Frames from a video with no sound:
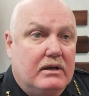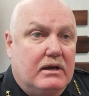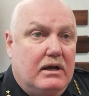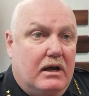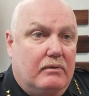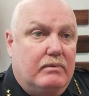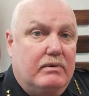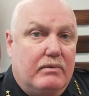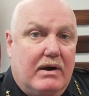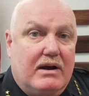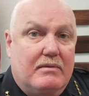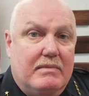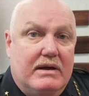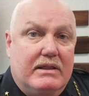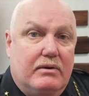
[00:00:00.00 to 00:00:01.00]
We
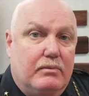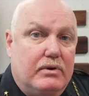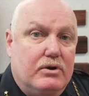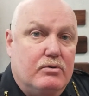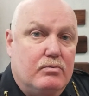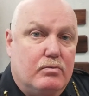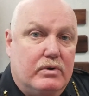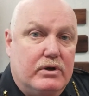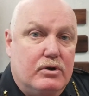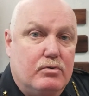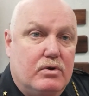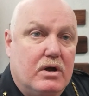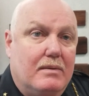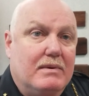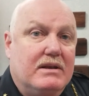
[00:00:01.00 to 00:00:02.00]
recommend that when you
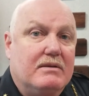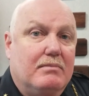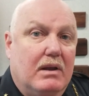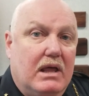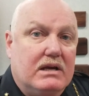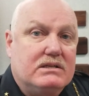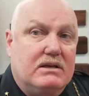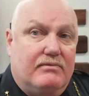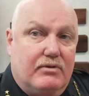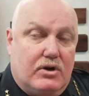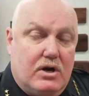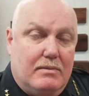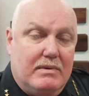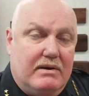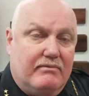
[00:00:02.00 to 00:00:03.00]
come into Biloxi, if you're
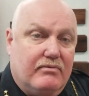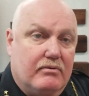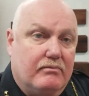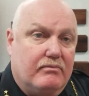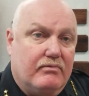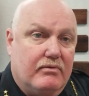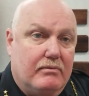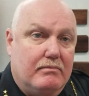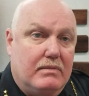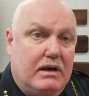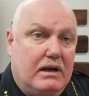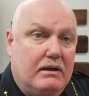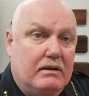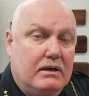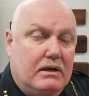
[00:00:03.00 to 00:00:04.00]
coming in
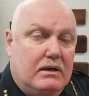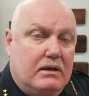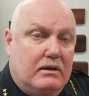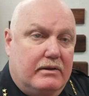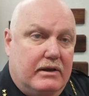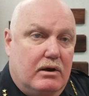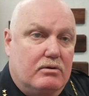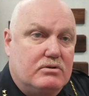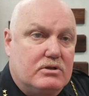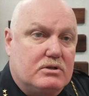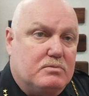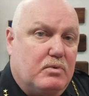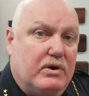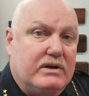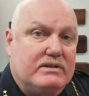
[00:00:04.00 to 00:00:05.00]
from the Ocean
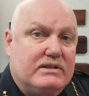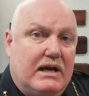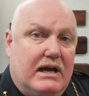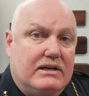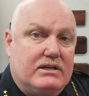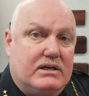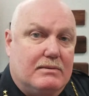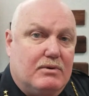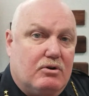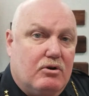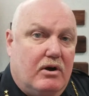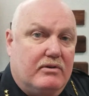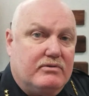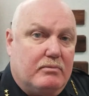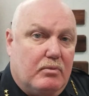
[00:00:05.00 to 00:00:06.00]
Springs side, you come
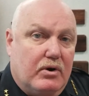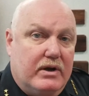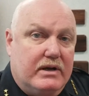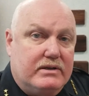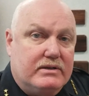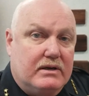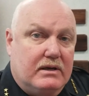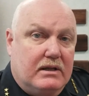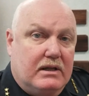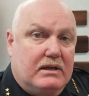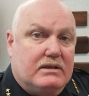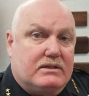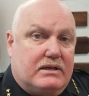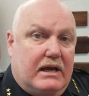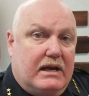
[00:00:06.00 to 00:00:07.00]
across the bridge,
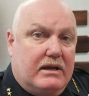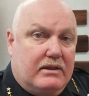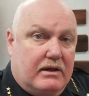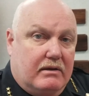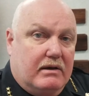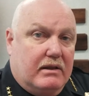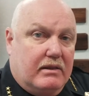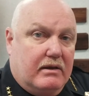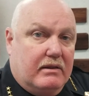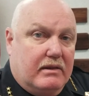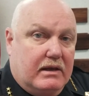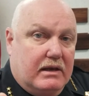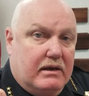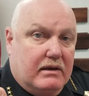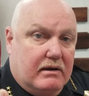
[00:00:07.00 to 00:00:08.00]
stay in
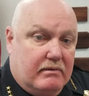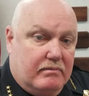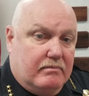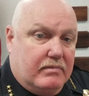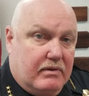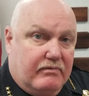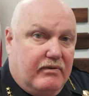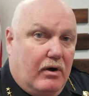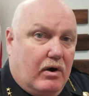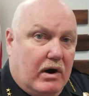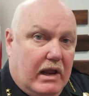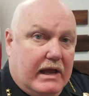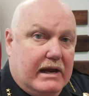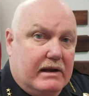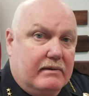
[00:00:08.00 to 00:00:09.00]
the far
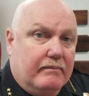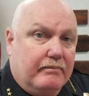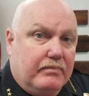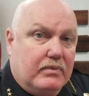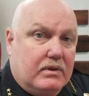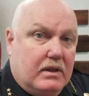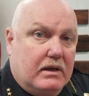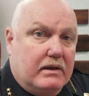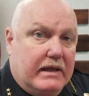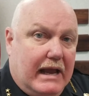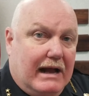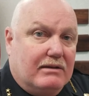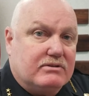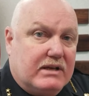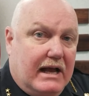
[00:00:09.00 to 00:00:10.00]
lane, the
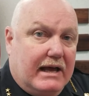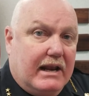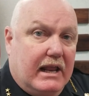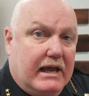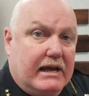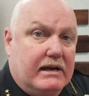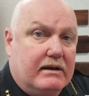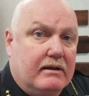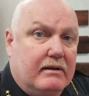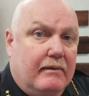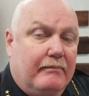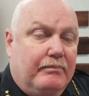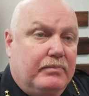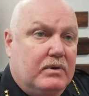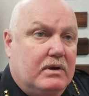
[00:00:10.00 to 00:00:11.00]
outside lane,
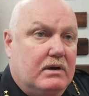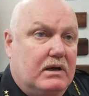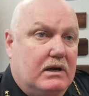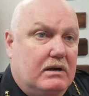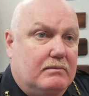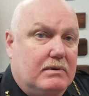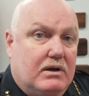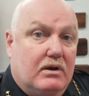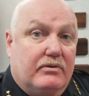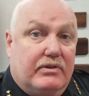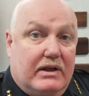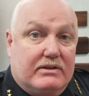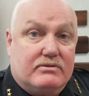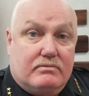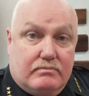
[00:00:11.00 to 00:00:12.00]
because
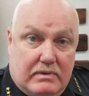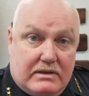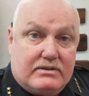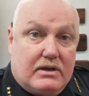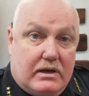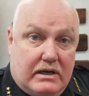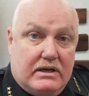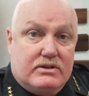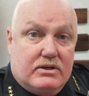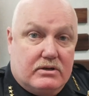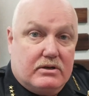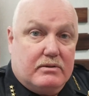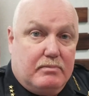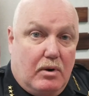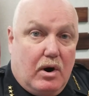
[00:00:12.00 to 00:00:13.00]
that's going to get you
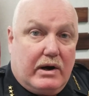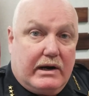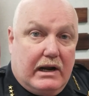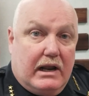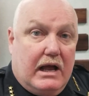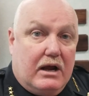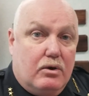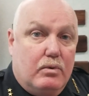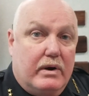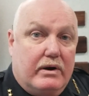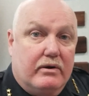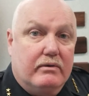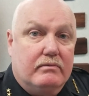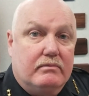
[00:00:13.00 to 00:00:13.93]
into the parking a lot quicker.